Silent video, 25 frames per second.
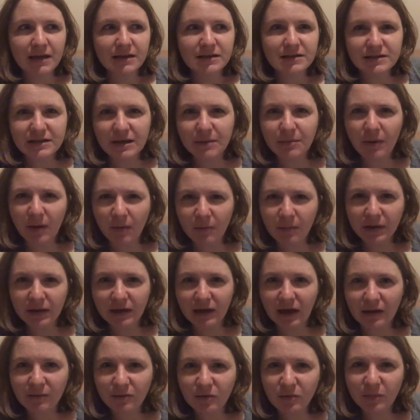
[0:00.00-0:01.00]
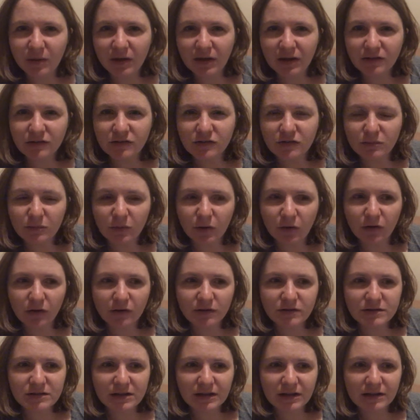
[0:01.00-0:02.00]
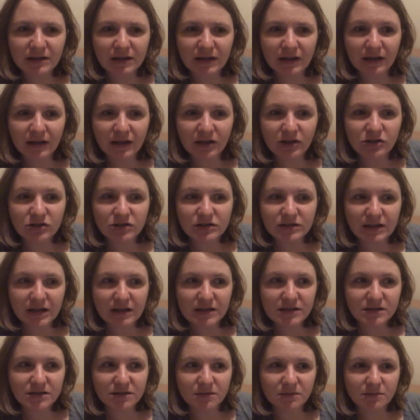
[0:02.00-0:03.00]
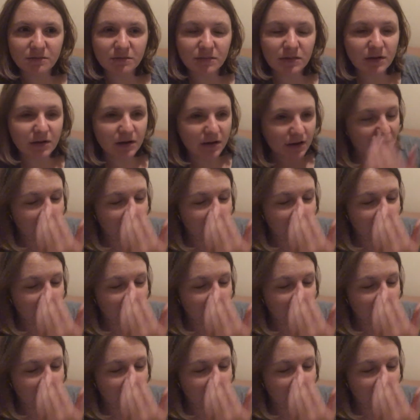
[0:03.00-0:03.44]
step up my game a bit tomorrow and Sunday and just get some